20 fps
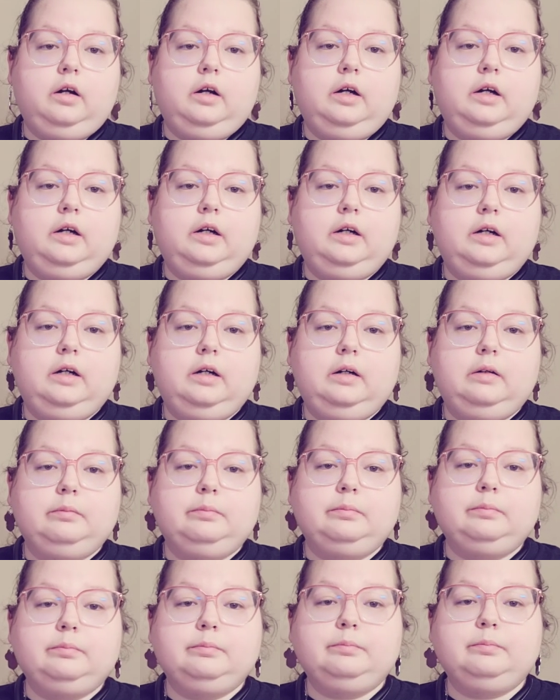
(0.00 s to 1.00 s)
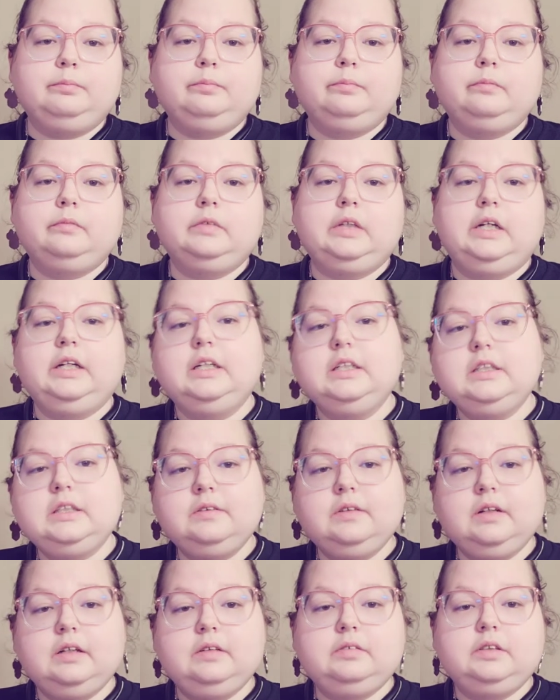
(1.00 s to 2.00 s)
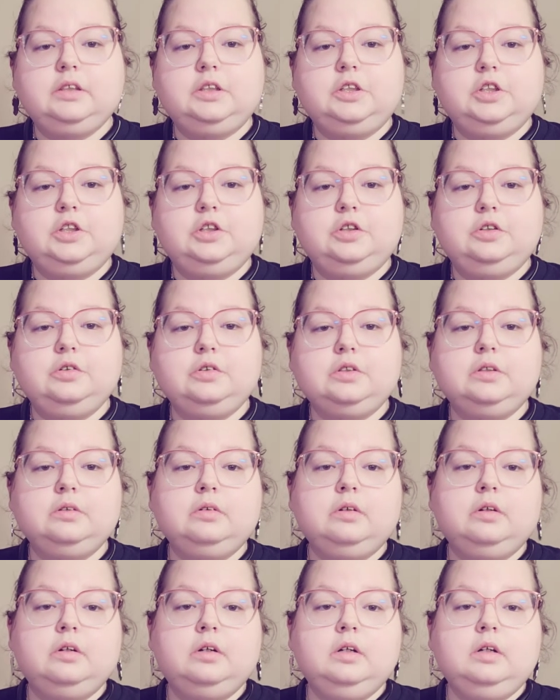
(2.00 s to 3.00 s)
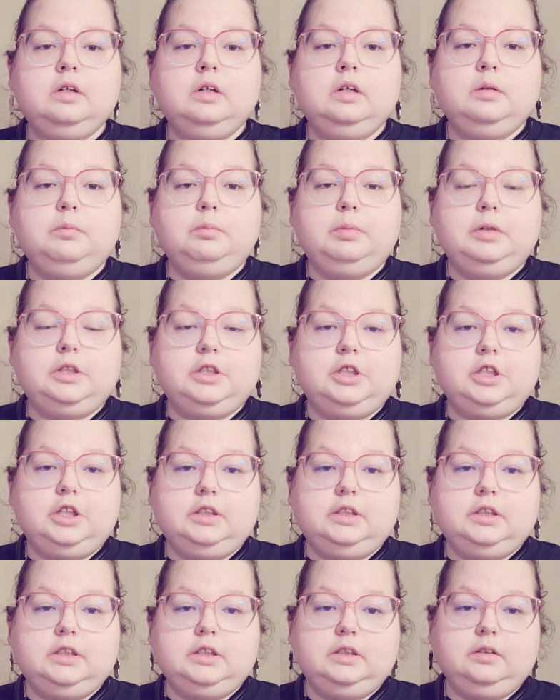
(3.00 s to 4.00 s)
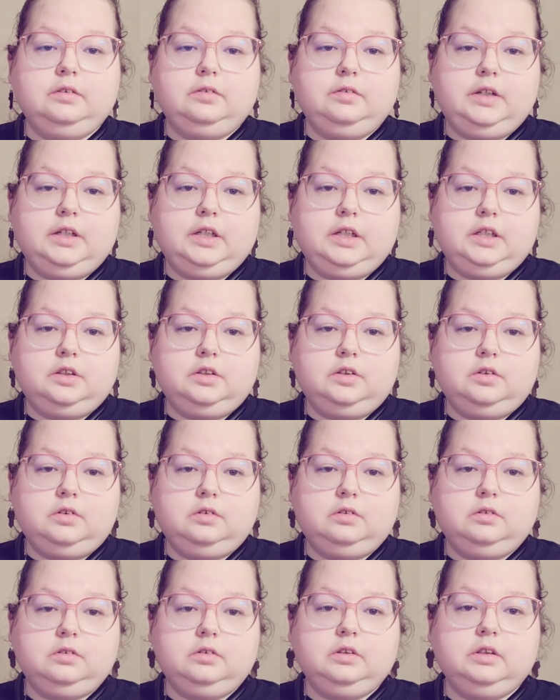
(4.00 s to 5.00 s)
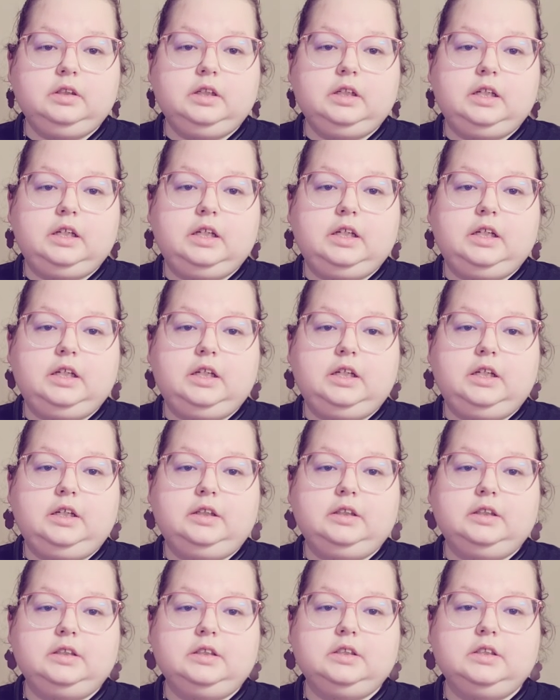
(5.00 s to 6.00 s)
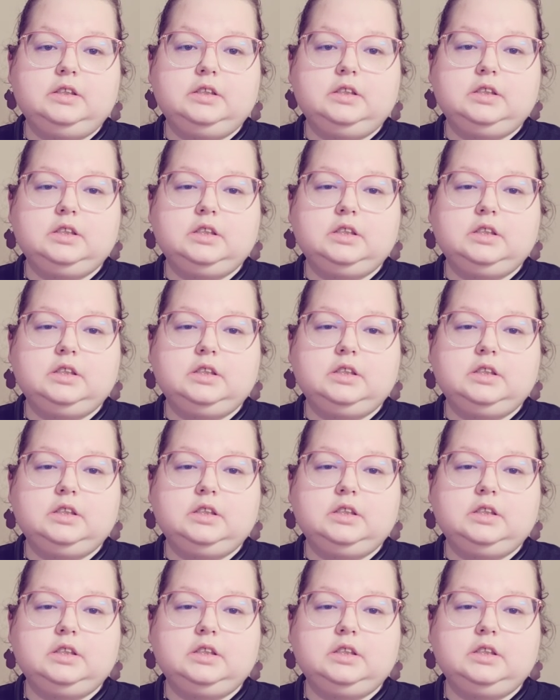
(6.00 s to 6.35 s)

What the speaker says: I guess I have to choose bachata, reggaeton, and